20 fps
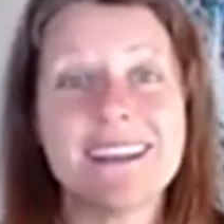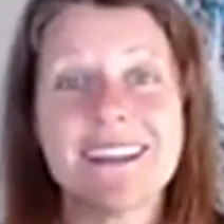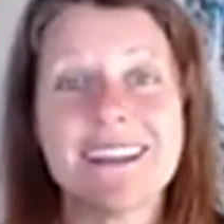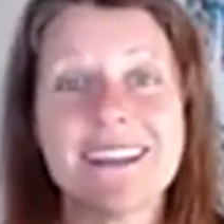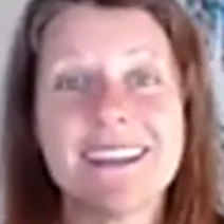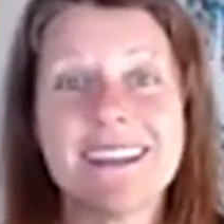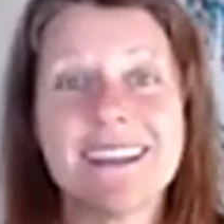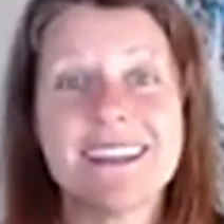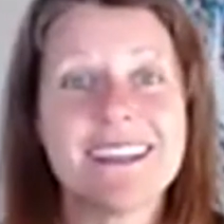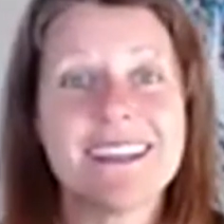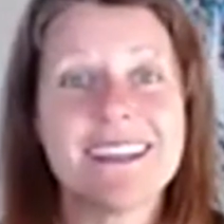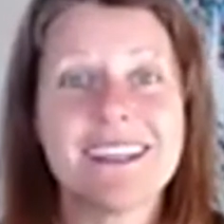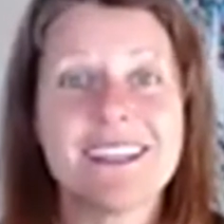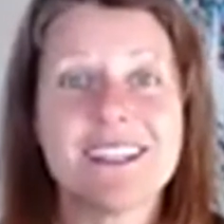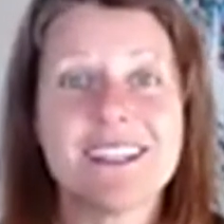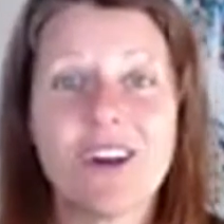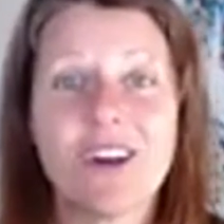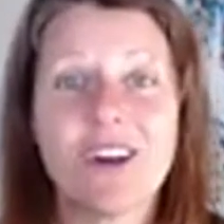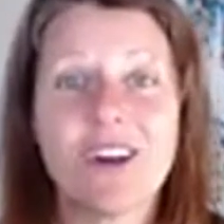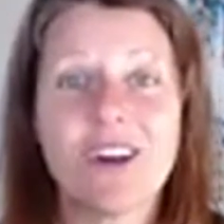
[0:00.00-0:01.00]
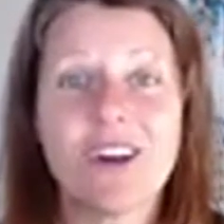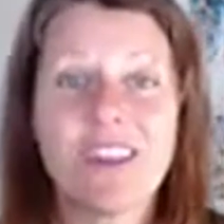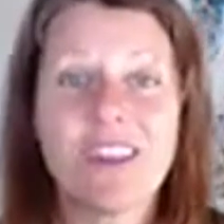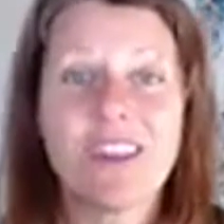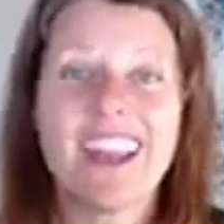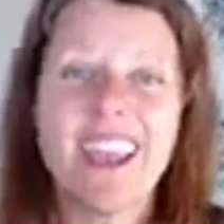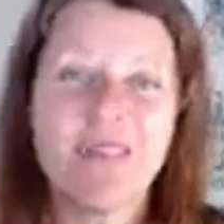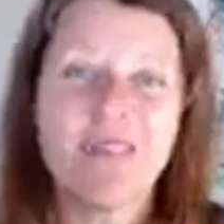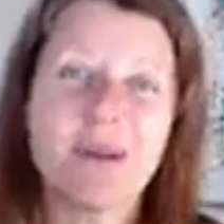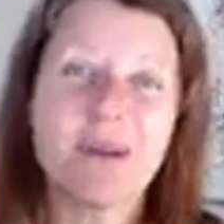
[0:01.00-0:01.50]
Do you know that every
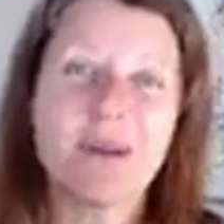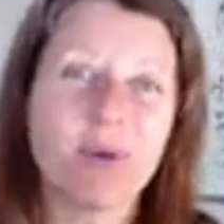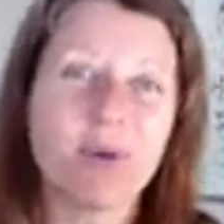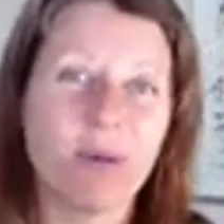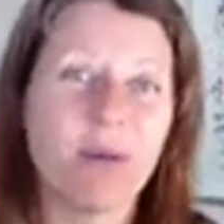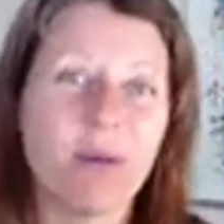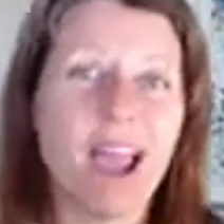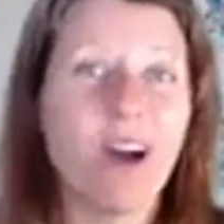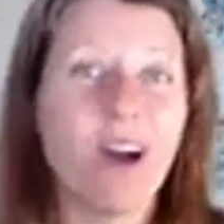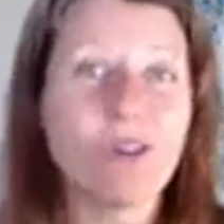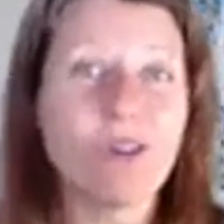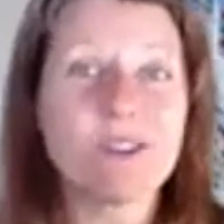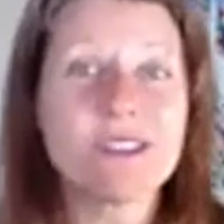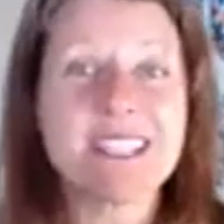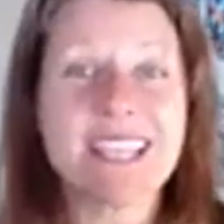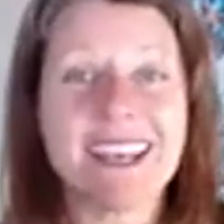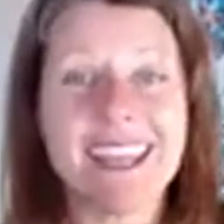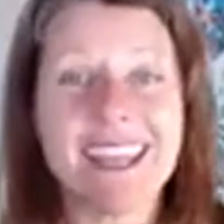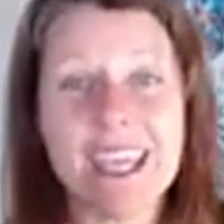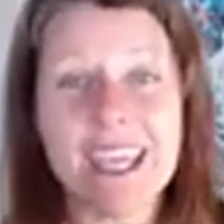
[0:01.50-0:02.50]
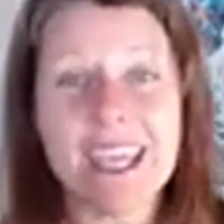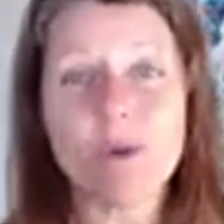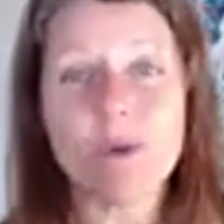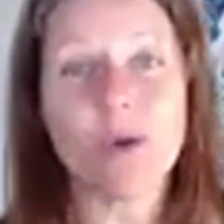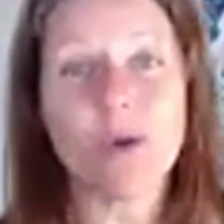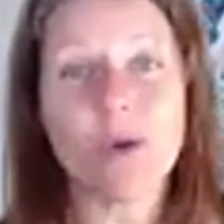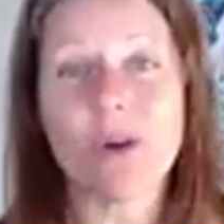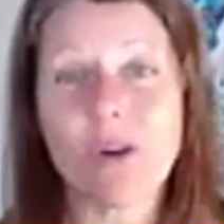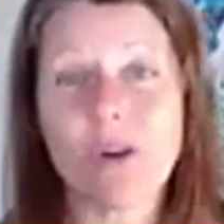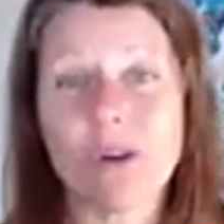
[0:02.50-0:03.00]
problem holds an equal
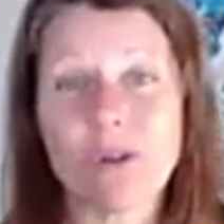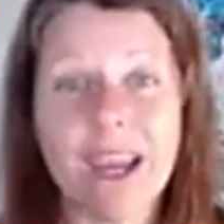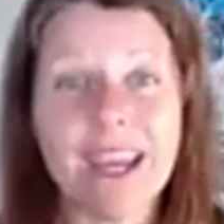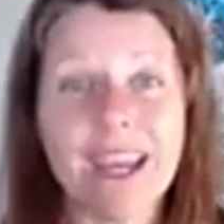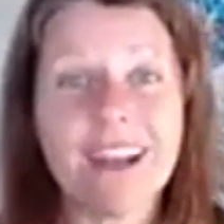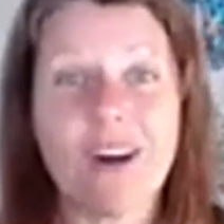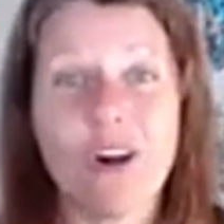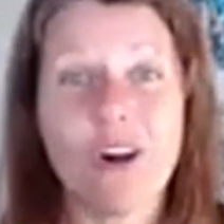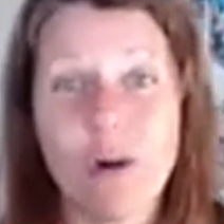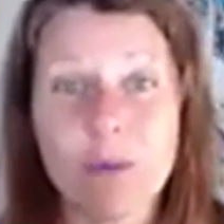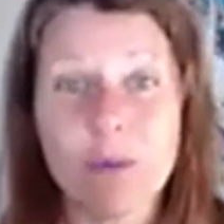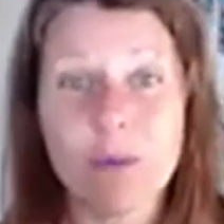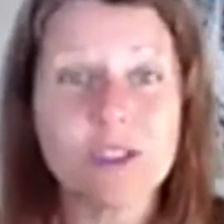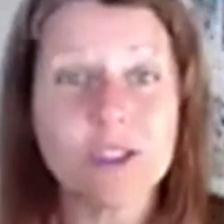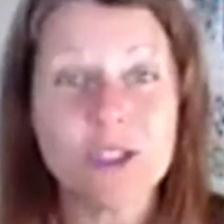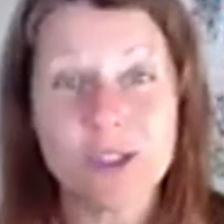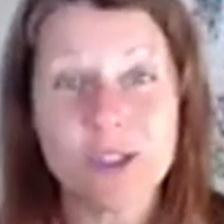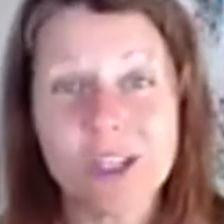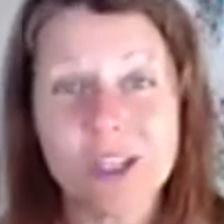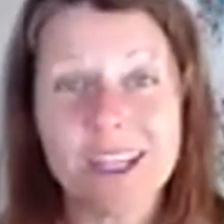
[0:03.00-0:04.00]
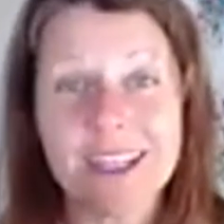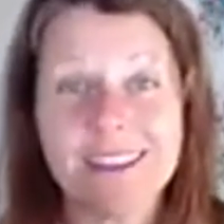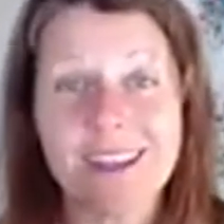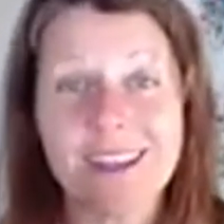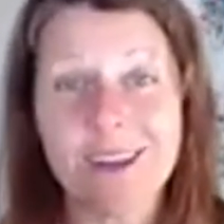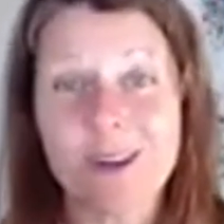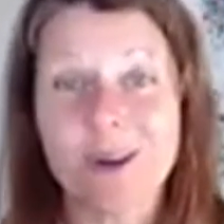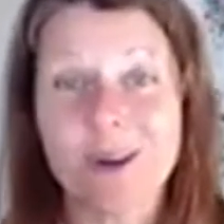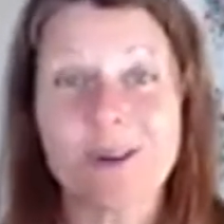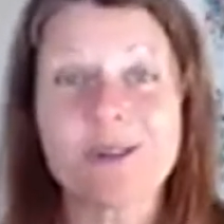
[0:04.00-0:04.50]
or greater opportunity
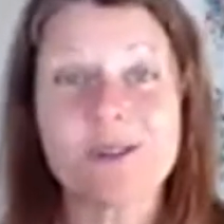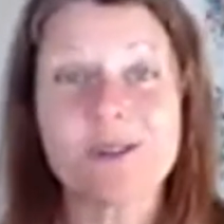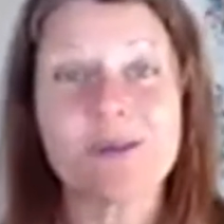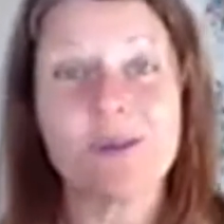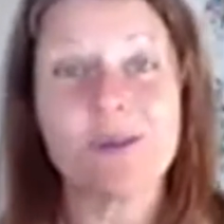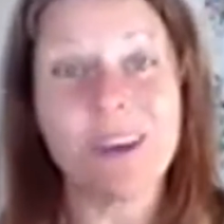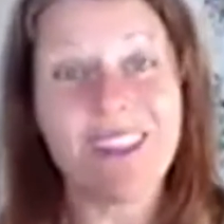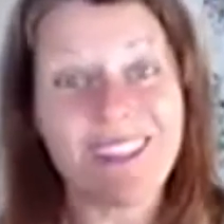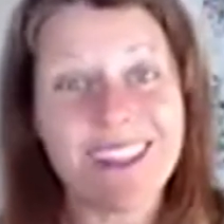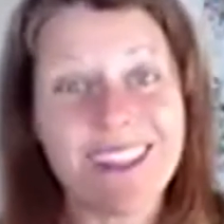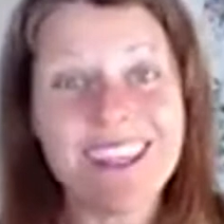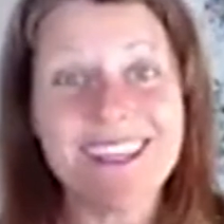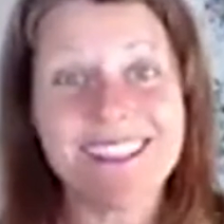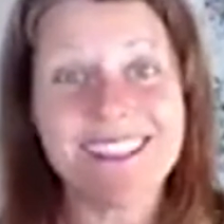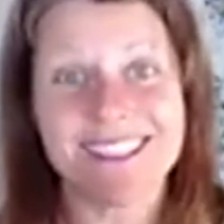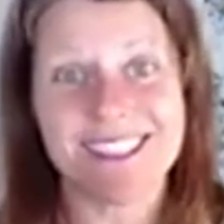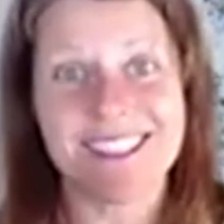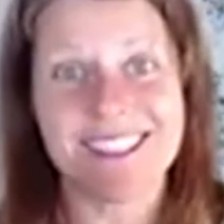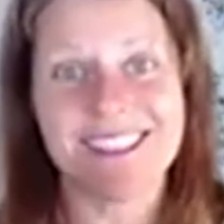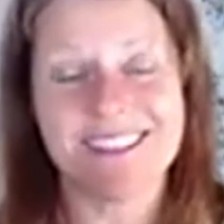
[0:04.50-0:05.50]
that goes with it?